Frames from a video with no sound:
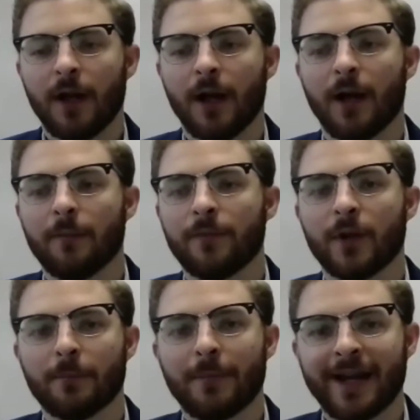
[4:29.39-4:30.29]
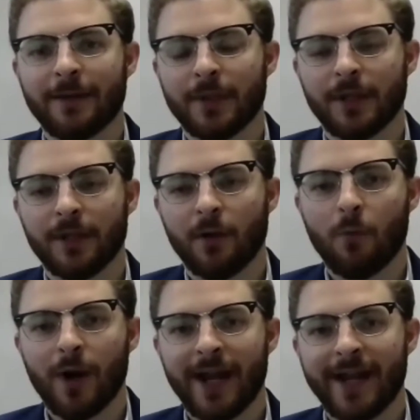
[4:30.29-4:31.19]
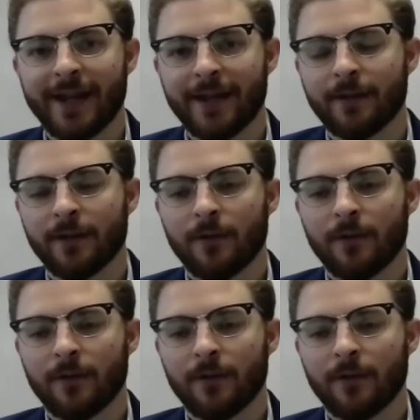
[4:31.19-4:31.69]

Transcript: um, there might be a way